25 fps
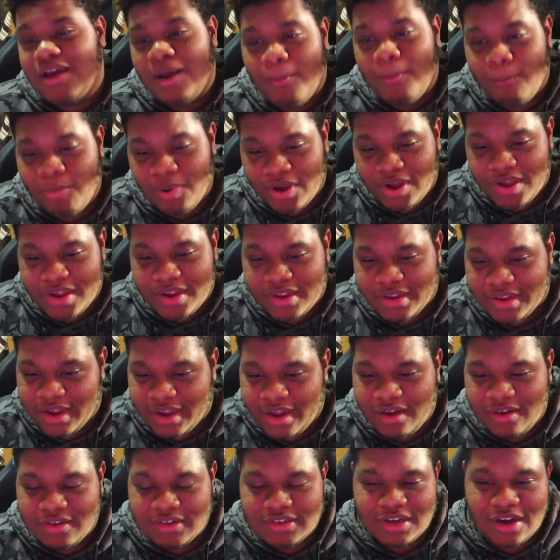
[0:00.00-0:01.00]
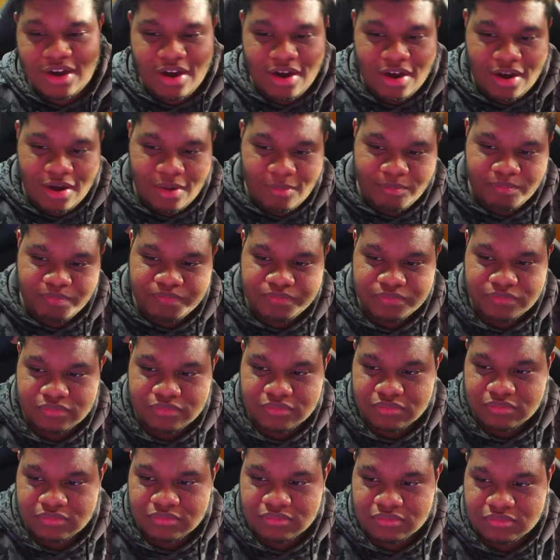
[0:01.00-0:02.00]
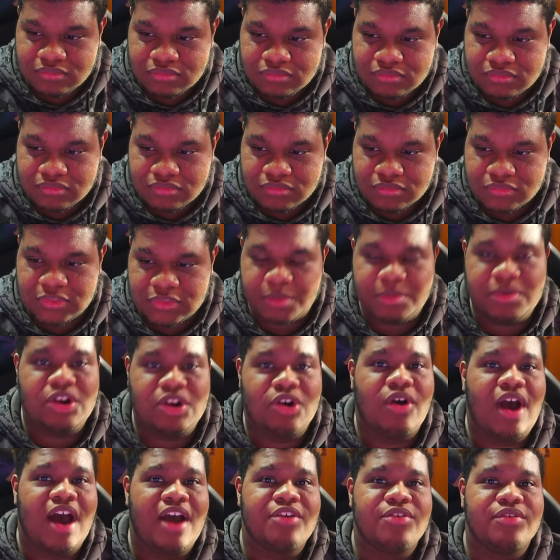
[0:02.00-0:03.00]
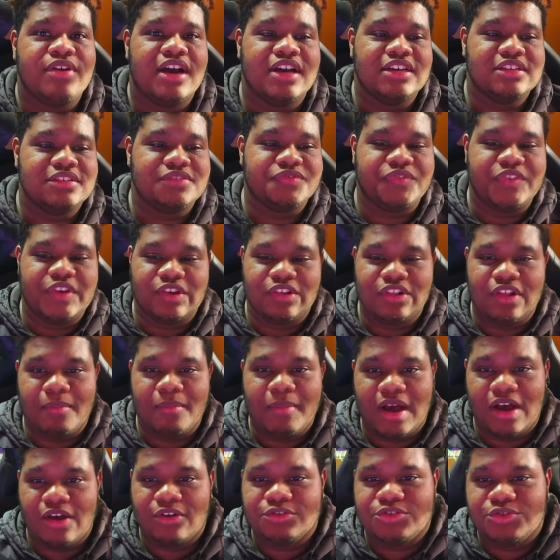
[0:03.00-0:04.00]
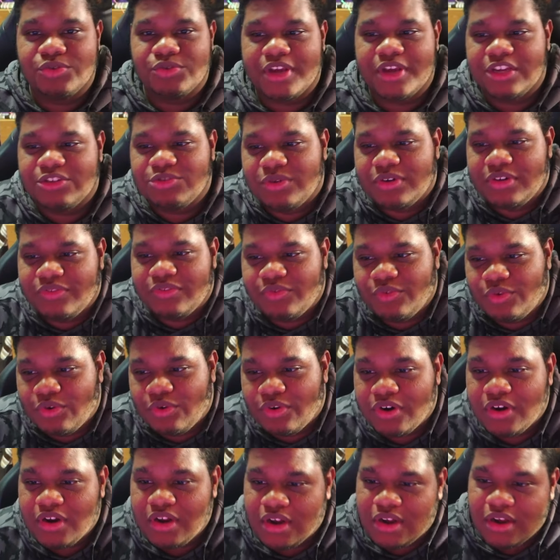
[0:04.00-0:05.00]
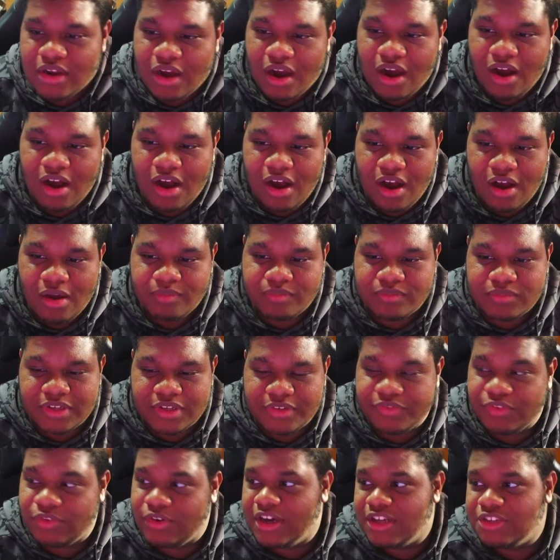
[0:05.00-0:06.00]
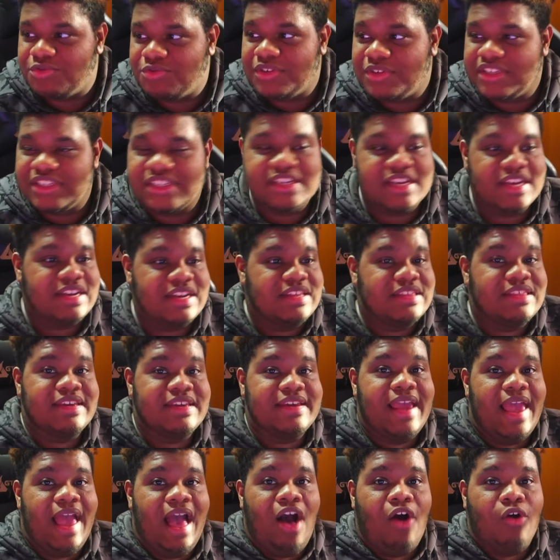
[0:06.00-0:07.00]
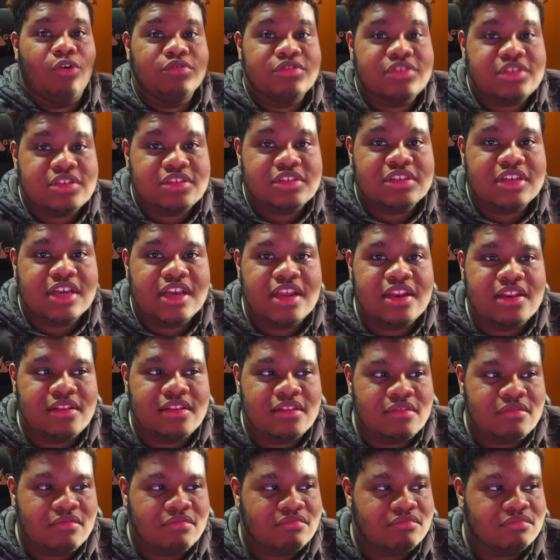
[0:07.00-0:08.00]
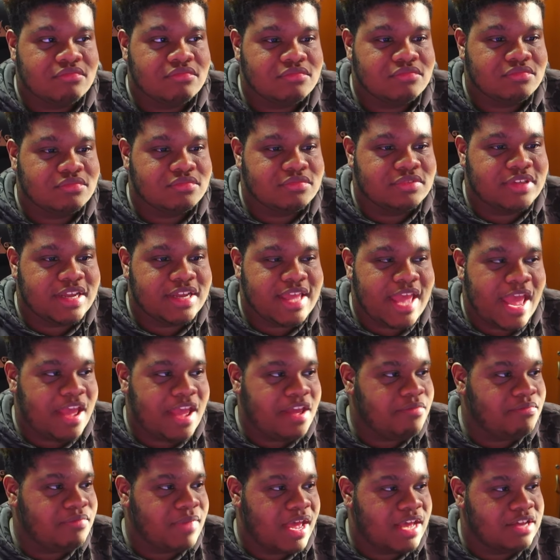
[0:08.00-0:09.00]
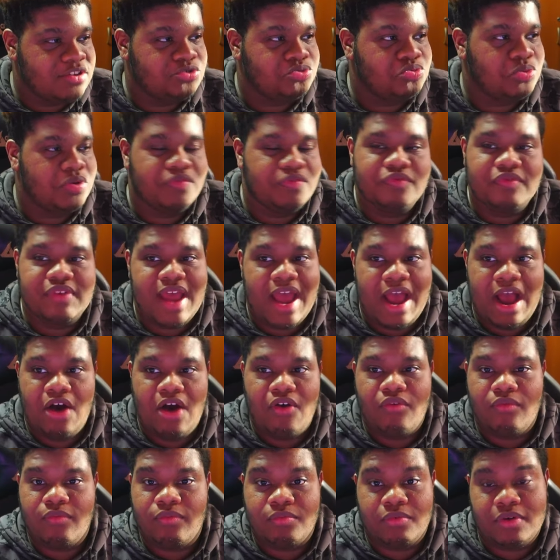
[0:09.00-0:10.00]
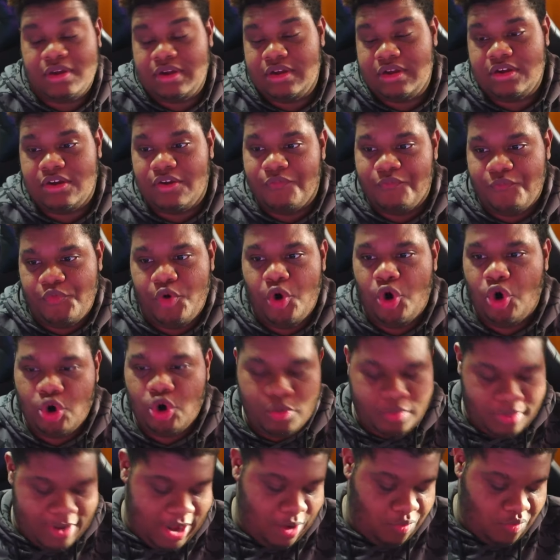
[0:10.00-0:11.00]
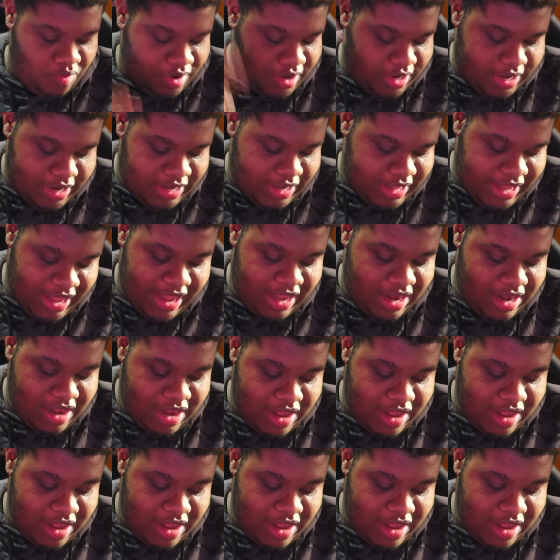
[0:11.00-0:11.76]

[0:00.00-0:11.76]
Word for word: But yeah, um, let me know how you guys feel about two K twenty-four. Um, if you guys want to see anything else in the game, as we've now confirmed that we're gonna get.